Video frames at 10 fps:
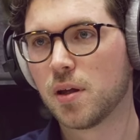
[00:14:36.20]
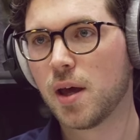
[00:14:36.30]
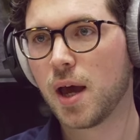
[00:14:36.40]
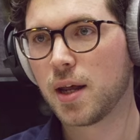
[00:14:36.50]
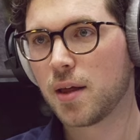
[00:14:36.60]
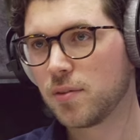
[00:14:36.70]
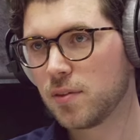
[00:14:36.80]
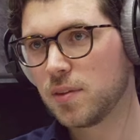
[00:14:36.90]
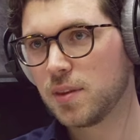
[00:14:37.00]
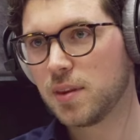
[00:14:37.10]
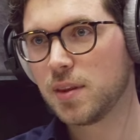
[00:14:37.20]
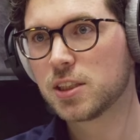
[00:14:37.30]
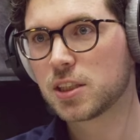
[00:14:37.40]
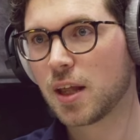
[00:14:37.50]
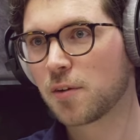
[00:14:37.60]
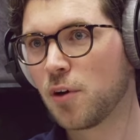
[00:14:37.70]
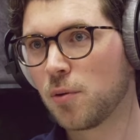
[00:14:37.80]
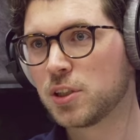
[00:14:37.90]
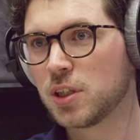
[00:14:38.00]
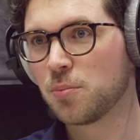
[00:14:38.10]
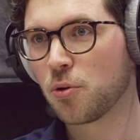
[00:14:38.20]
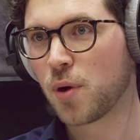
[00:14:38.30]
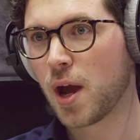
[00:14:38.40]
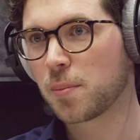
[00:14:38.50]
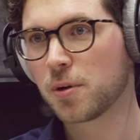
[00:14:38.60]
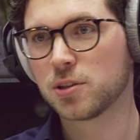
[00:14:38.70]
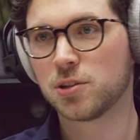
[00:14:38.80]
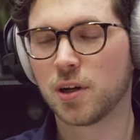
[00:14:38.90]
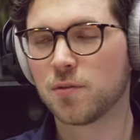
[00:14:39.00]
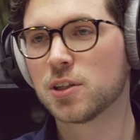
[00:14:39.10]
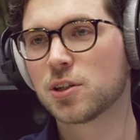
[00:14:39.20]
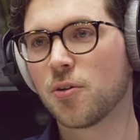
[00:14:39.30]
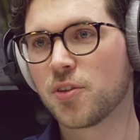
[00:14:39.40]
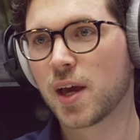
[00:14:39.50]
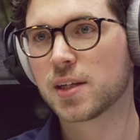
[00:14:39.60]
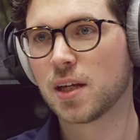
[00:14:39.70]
And then this is like very simple RAG because you give this context.